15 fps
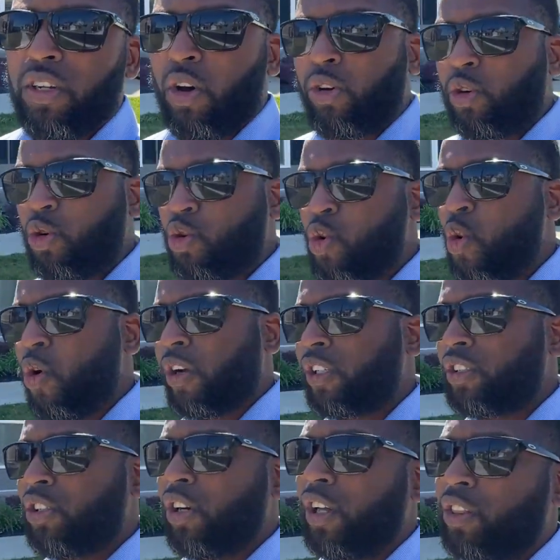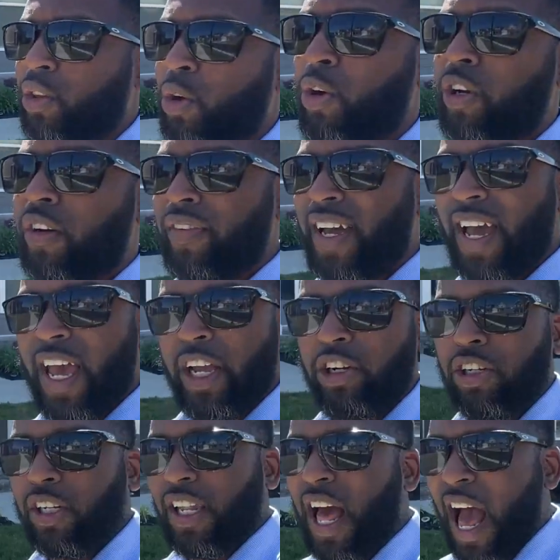on a quarter to a third of an acre
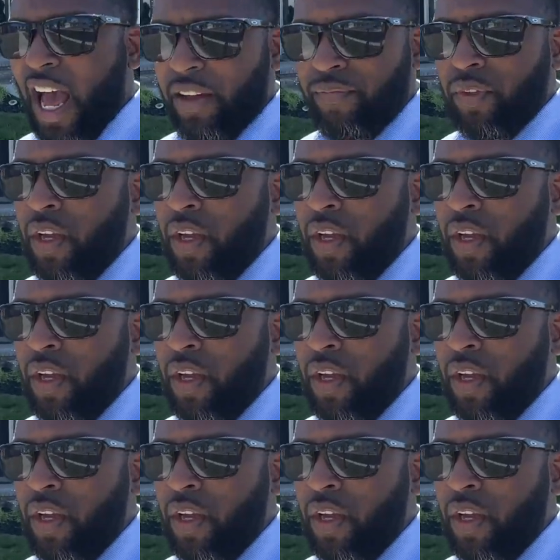lot,